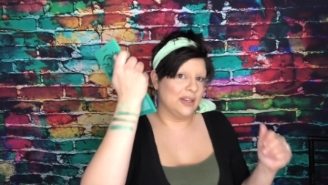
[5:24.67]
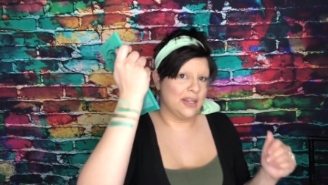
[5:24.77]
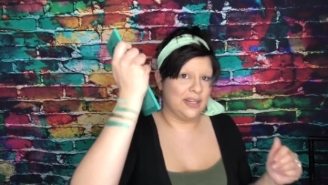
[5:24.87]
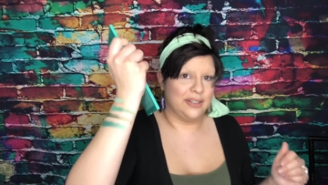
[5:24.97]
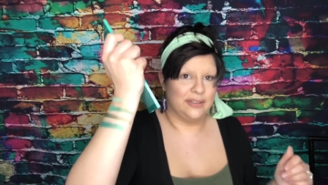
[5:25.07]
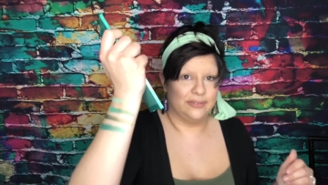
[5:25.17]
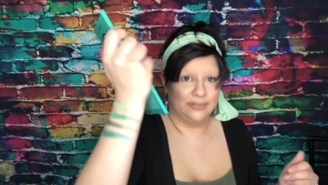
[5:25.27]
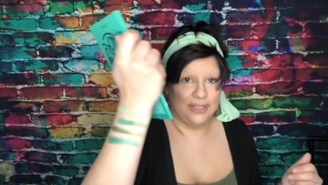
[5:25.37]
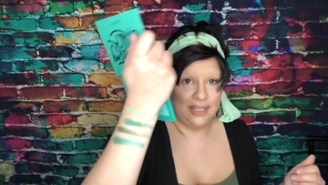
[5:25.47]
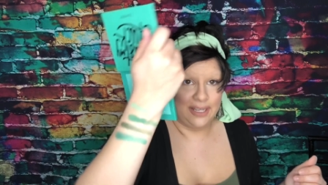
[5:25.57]
cut,
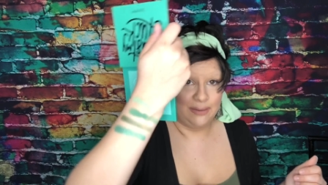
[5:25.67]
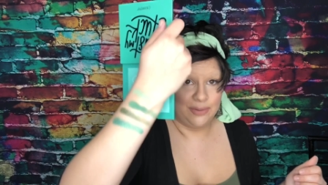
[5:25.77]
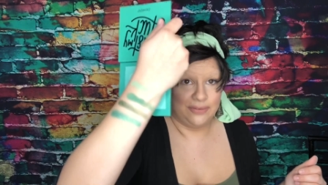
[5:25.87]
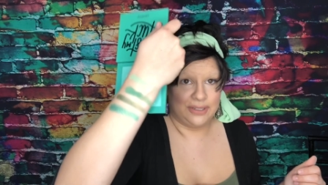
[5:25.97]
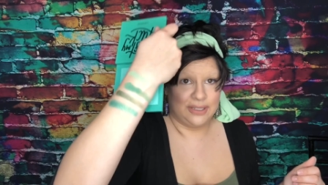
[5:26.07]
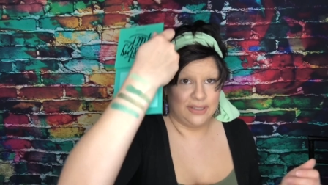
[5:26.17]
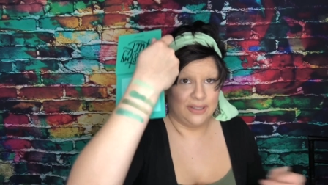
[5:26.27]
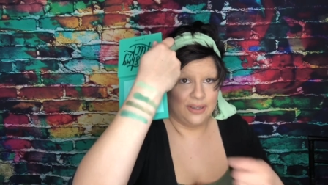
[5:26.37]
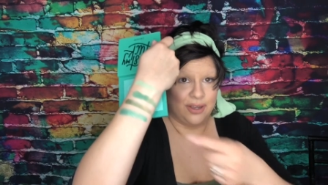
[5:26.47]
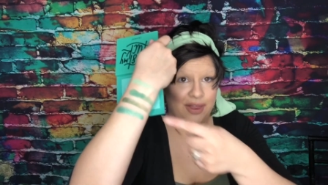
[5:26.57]
end movie.
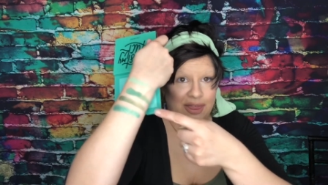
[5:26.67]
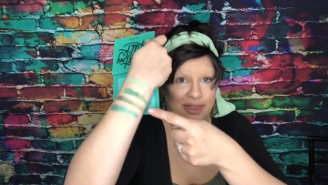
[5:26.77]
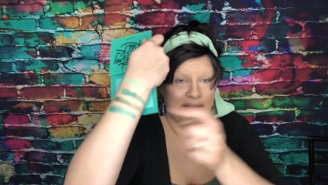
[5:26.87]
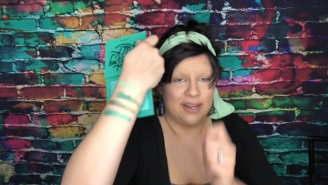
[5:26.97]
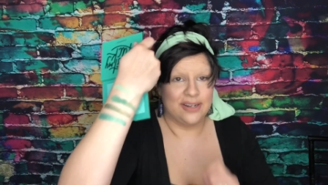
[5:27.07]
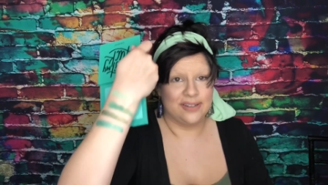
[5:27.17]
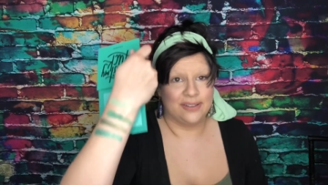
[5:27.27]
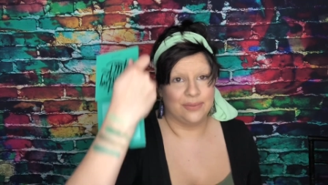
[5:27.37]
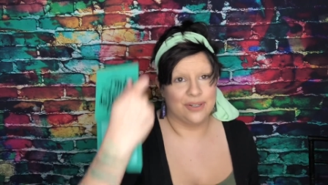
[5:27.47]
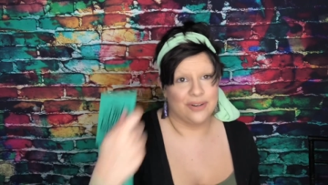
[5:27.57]
That is
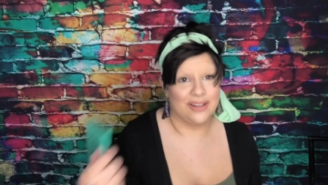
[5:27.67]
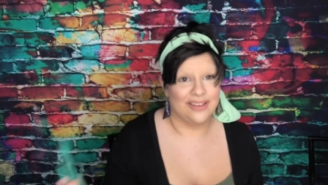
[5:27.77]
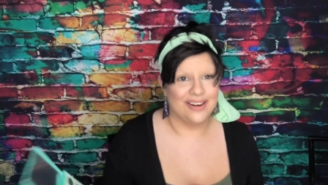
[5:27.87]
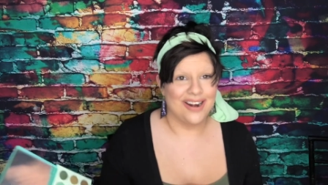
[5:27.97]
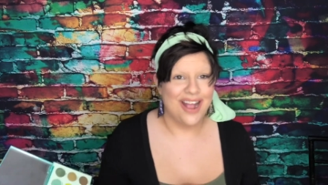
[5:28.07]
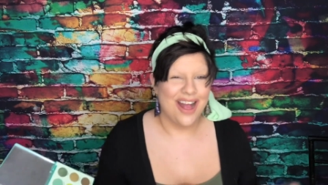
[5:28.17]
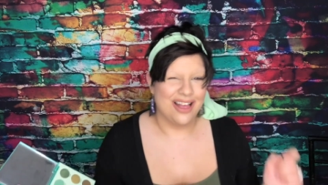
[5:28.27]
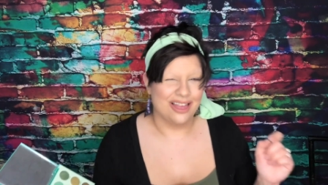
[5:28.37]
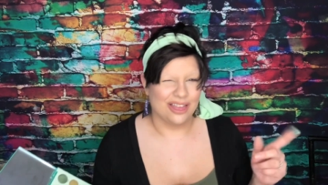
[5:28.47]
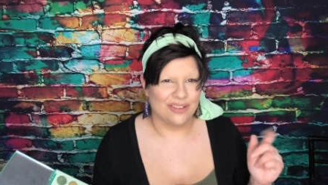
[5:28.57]
the winner right there.
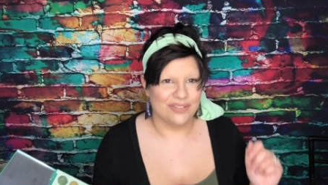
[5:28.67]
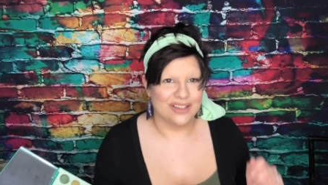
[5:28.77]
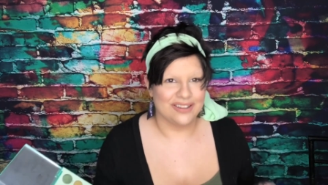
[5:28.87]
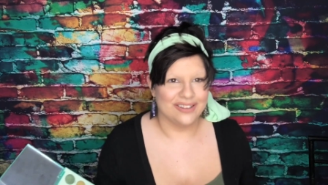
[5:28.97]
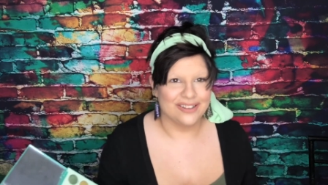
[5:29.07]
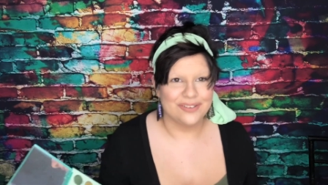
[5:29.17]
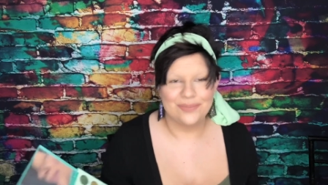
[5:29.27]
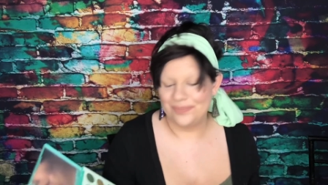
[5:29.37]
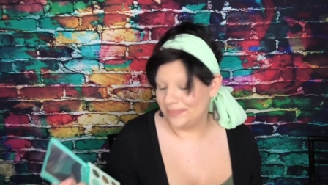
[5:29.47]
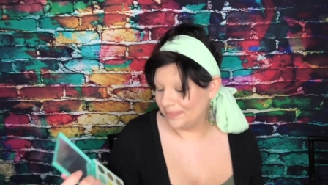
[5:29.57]
Love that color.
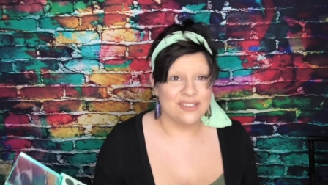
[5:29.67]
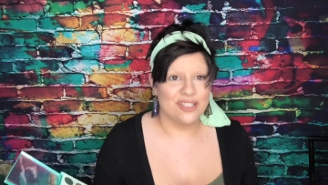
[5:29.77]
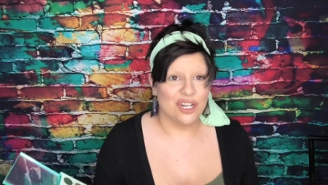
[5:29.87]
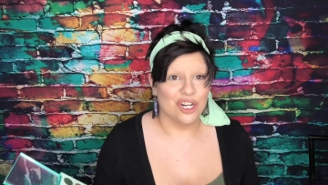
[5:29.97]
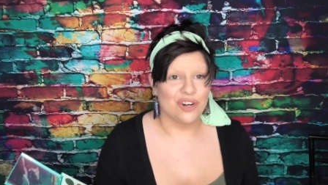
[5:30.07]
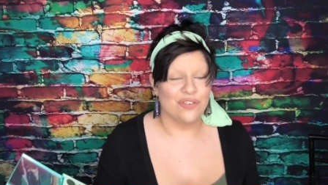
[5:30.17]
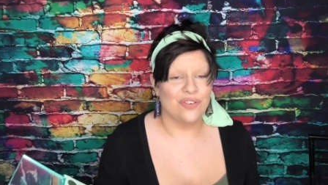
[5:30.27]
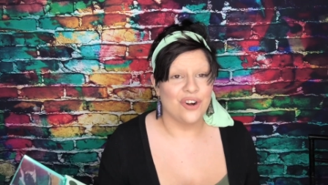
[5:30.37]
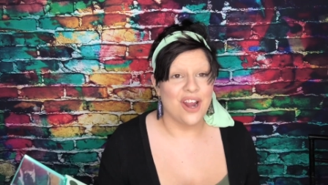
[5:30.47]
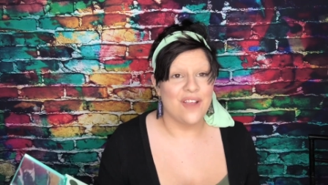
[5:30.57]
Sucker
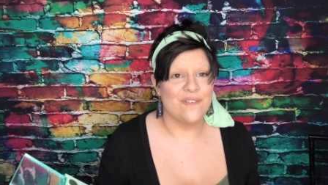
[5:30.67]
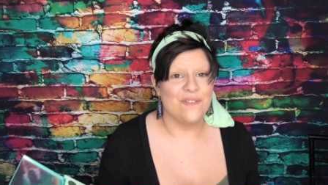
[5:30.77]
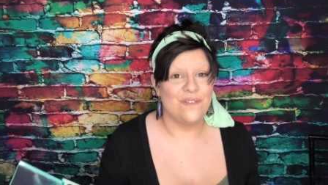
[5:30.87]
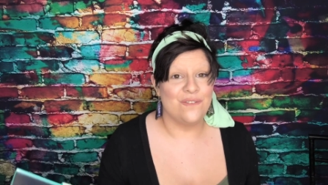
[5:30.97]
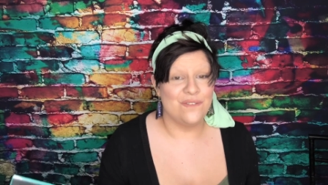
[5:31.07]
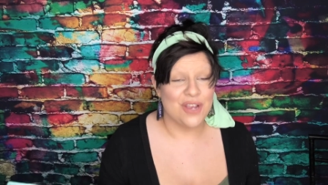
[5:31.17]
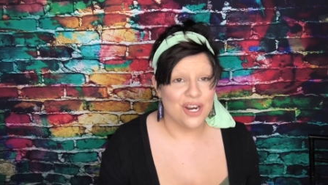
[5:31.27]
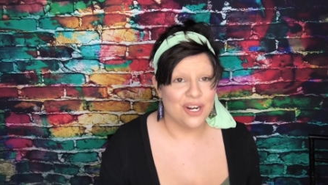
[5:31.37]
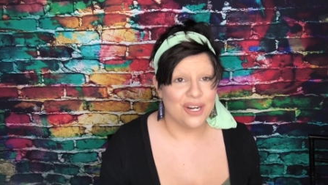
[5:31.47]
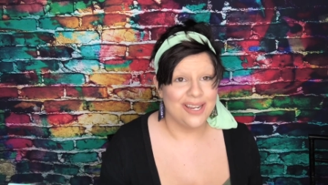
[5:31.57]
for a
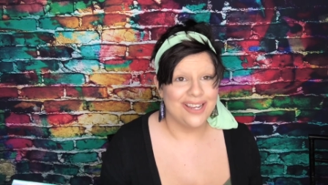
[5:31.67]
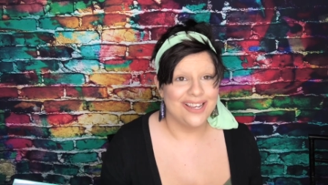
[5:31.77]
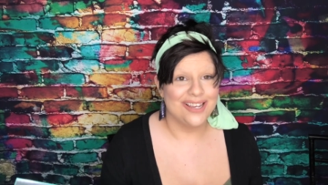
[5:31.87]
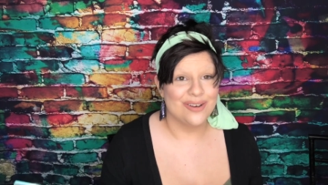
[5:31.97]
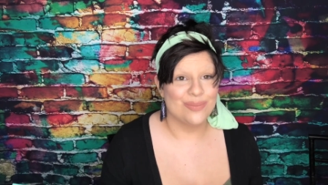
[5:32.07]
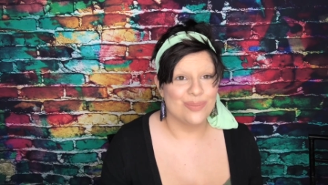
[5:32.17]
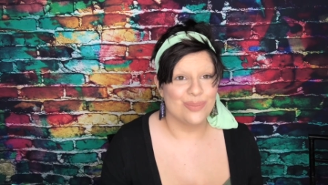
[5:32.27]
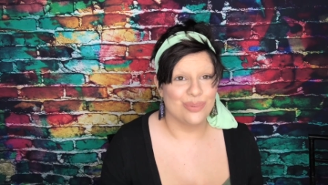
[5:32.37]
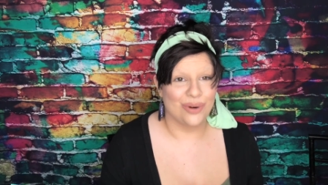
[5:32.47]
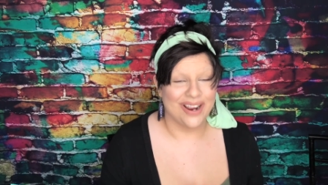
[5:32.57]
very
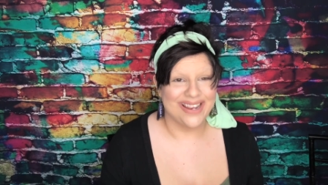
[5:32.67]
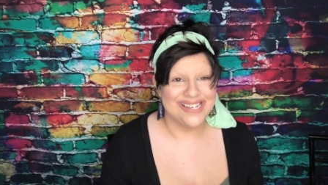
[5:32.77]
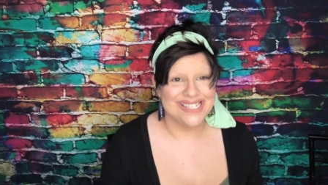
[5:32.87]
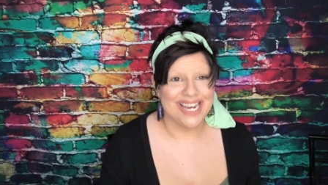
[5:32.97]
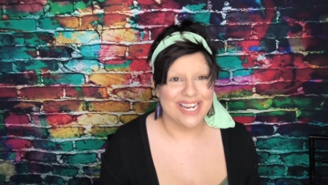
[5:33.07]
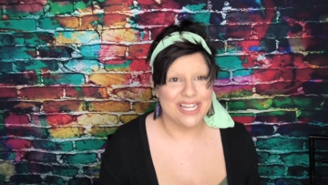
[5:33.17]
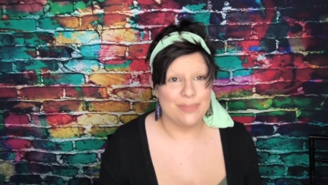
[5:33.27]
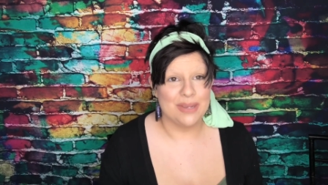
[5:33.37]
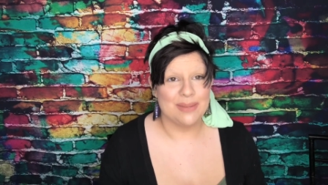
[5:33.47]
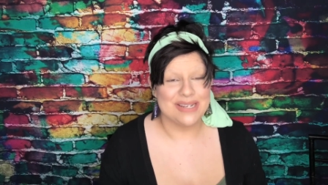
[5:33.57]
bright,
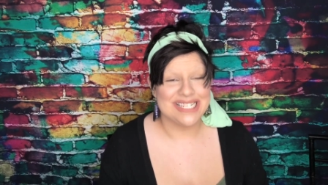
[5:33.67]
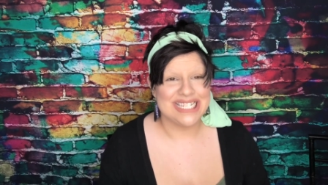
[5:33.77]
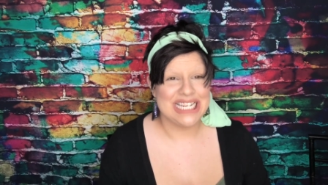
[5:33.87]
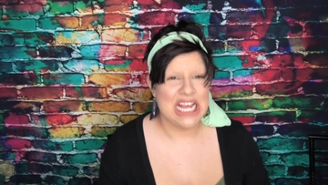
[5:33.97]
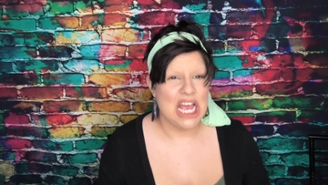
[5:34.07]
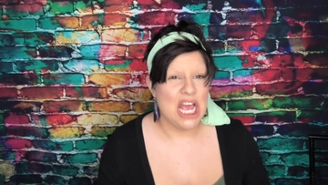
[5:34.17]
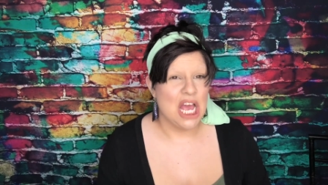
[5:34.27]
highly pigmented,